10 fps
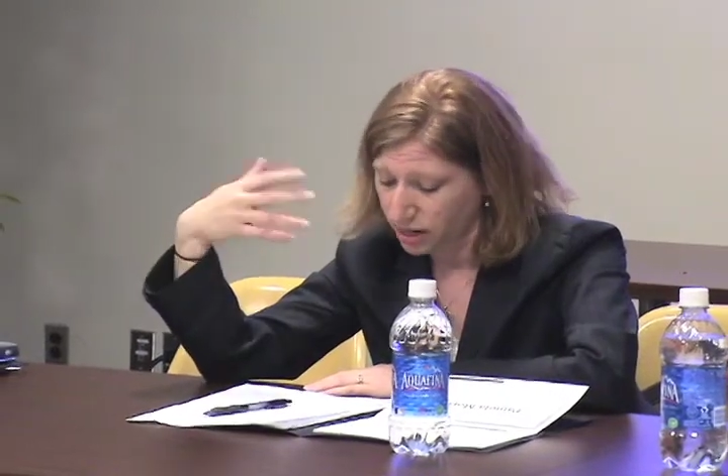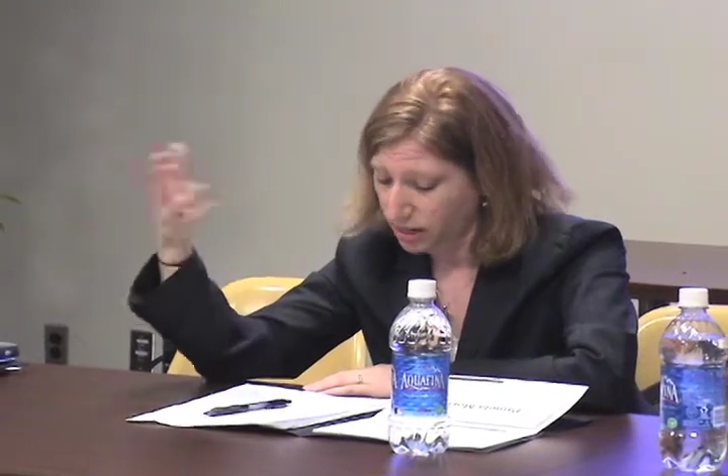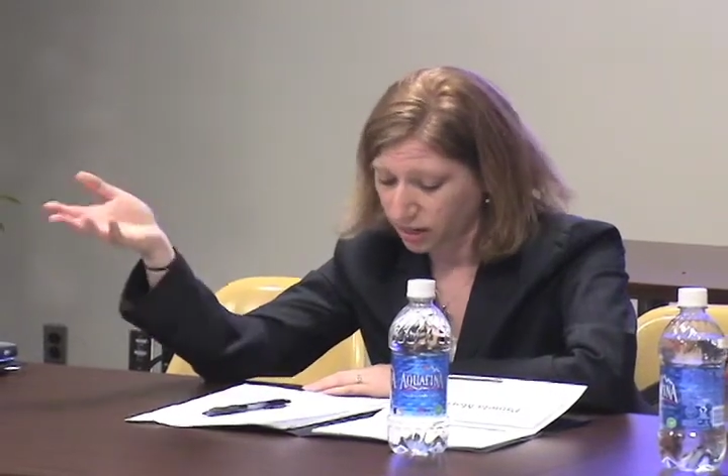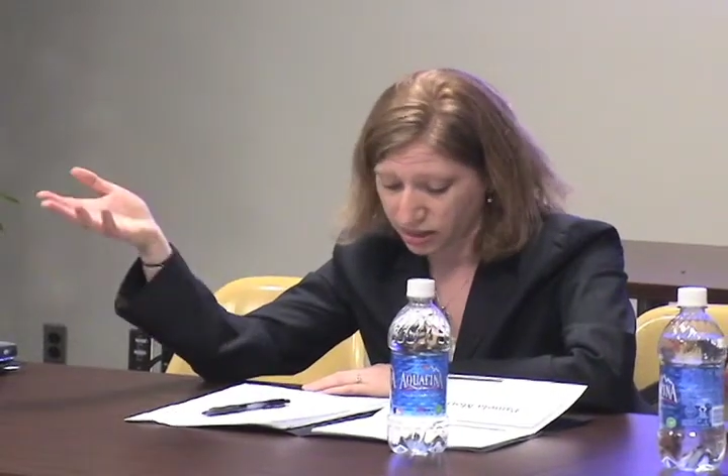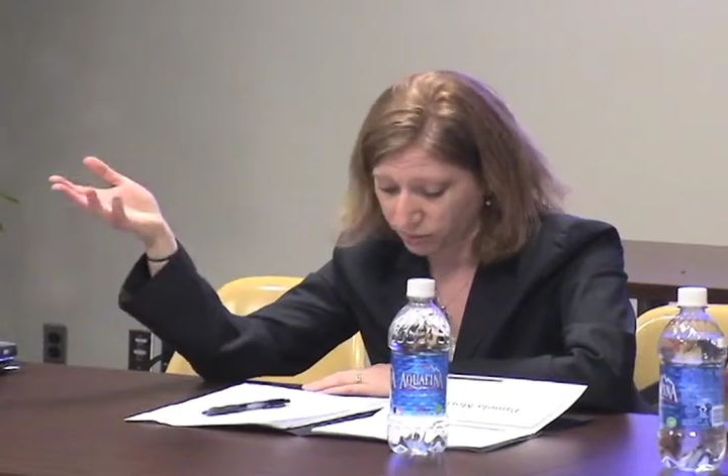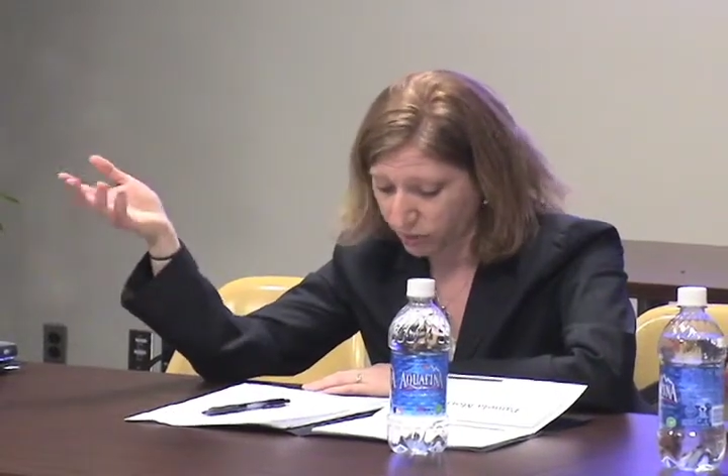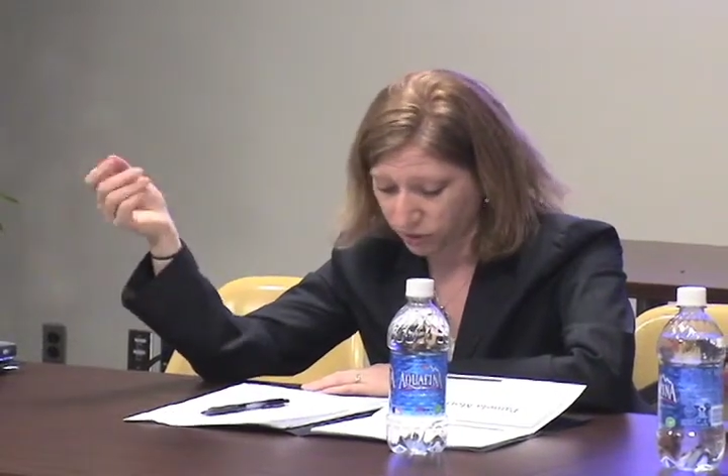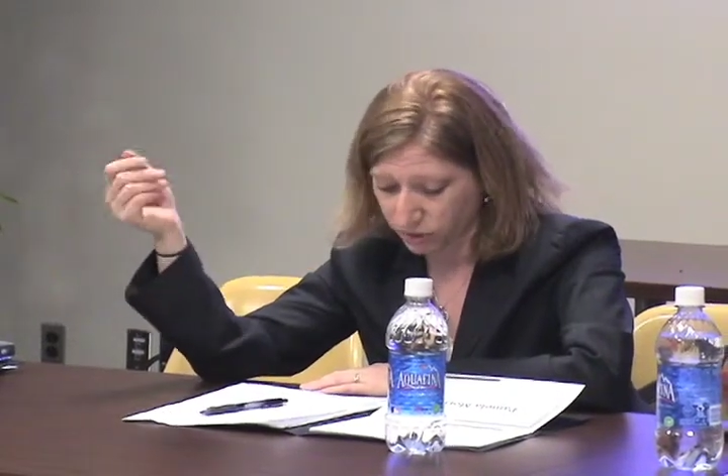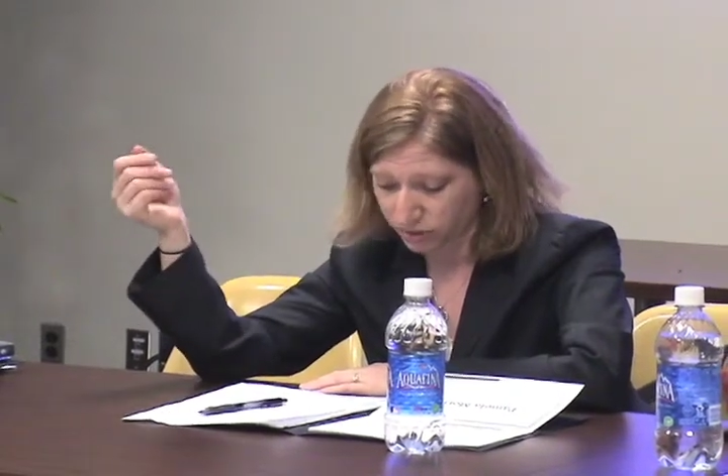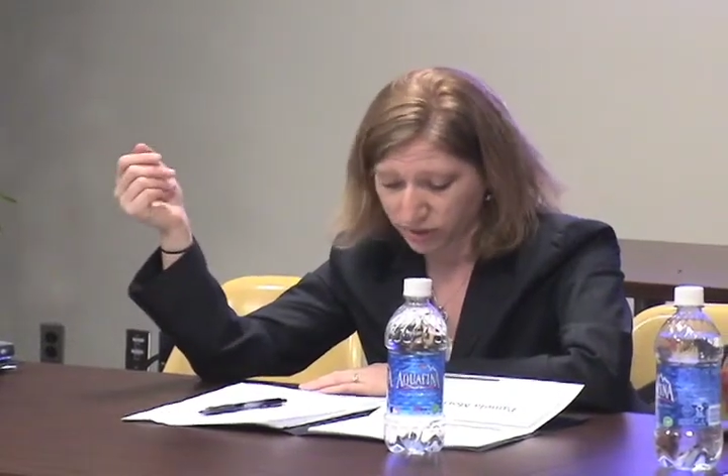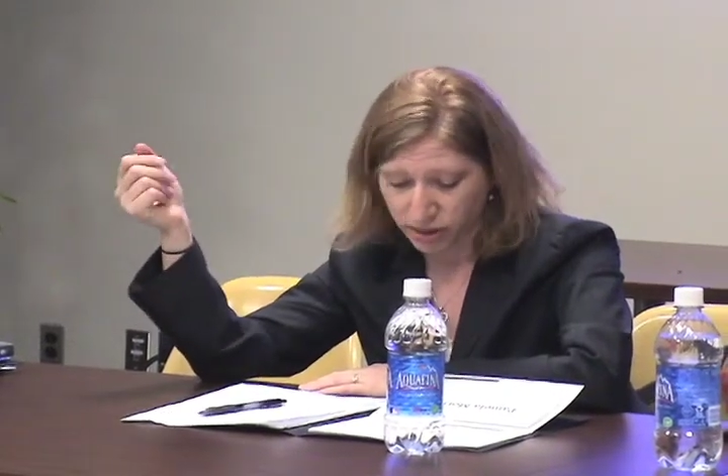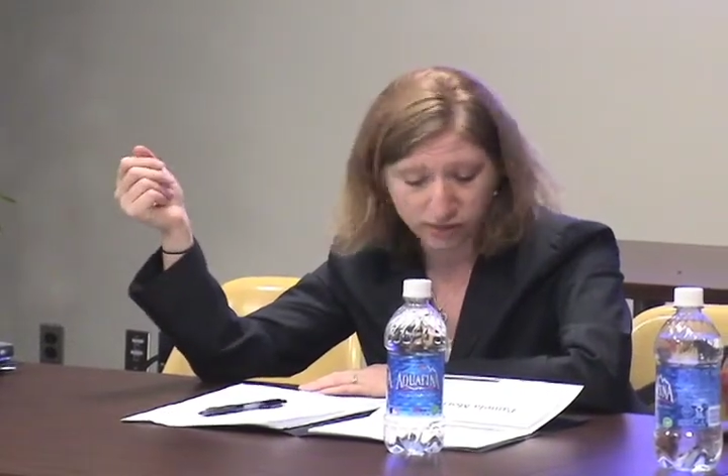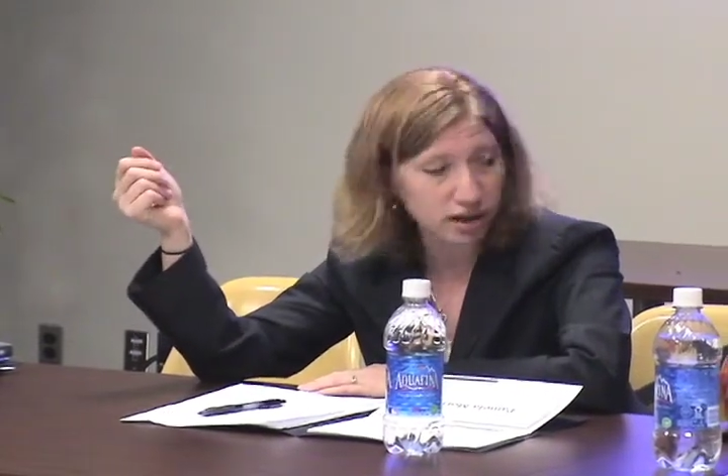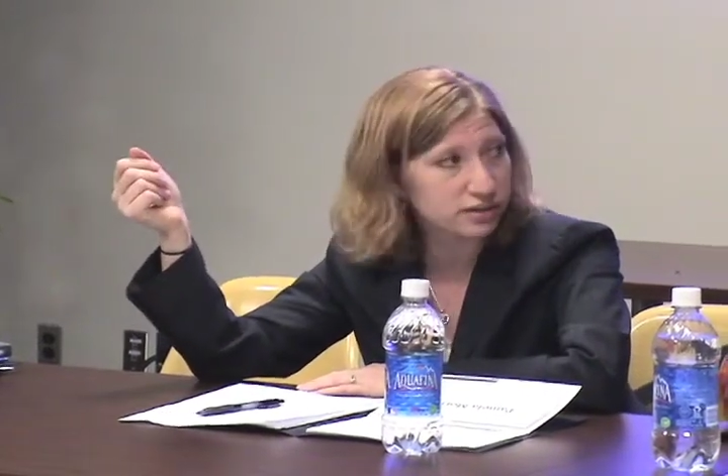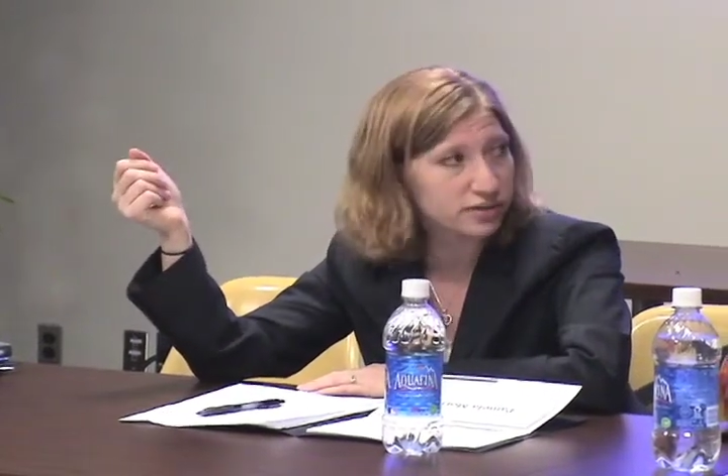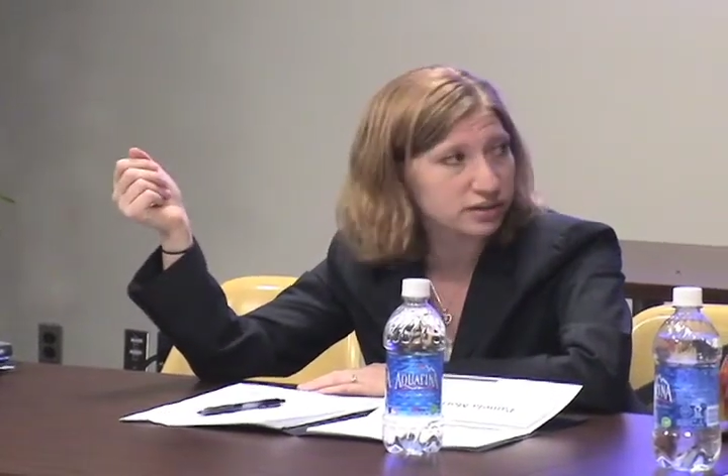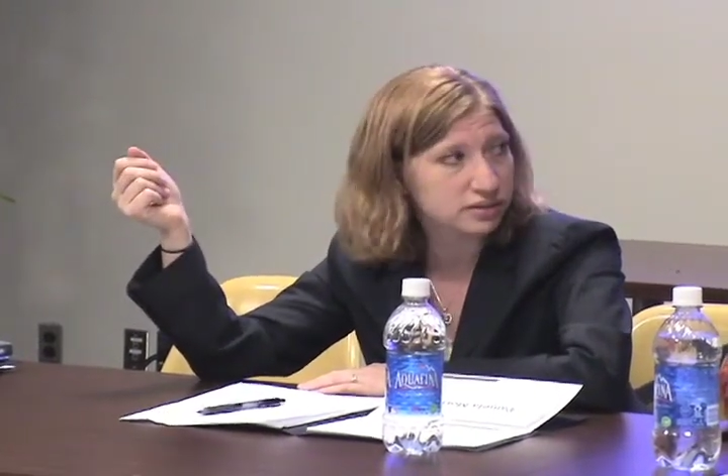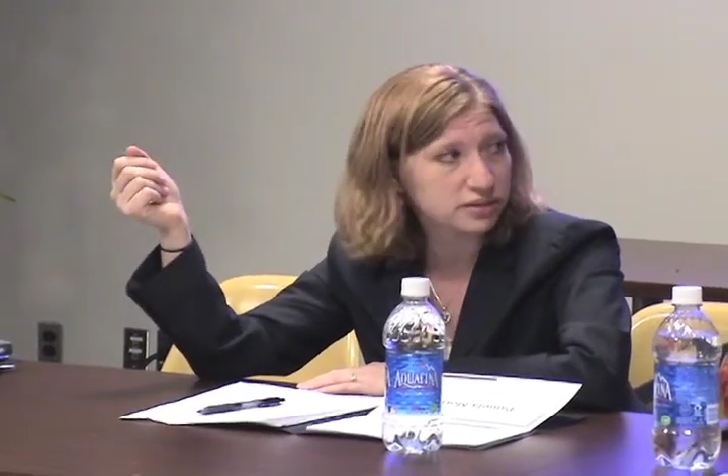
And I think both are very relevant